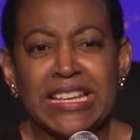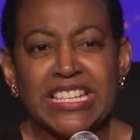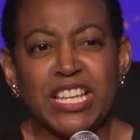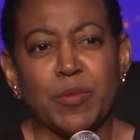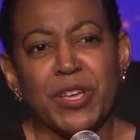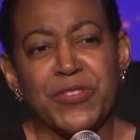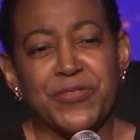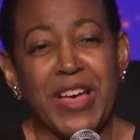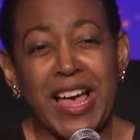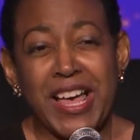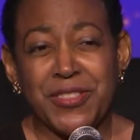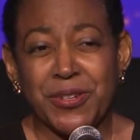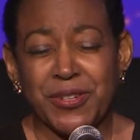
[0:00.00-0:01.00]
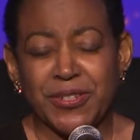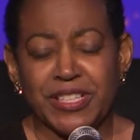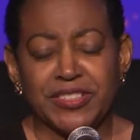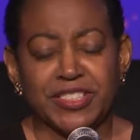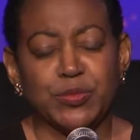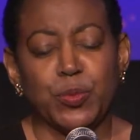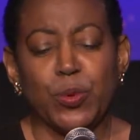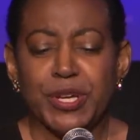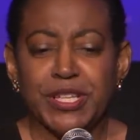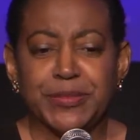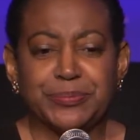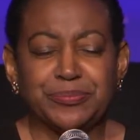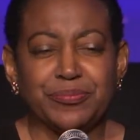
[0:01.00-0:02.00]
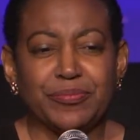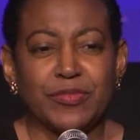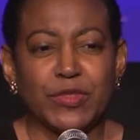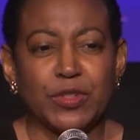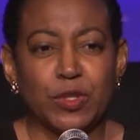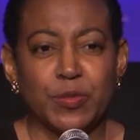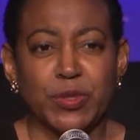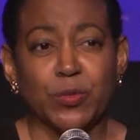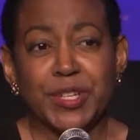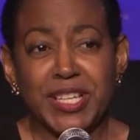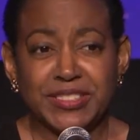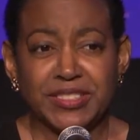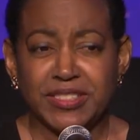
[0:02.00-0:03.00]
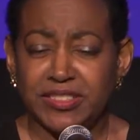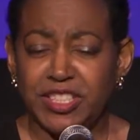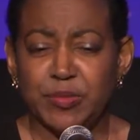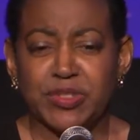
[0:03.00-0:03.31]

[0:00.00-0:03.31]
Now, my father, at this point, who'd been raised in the Deep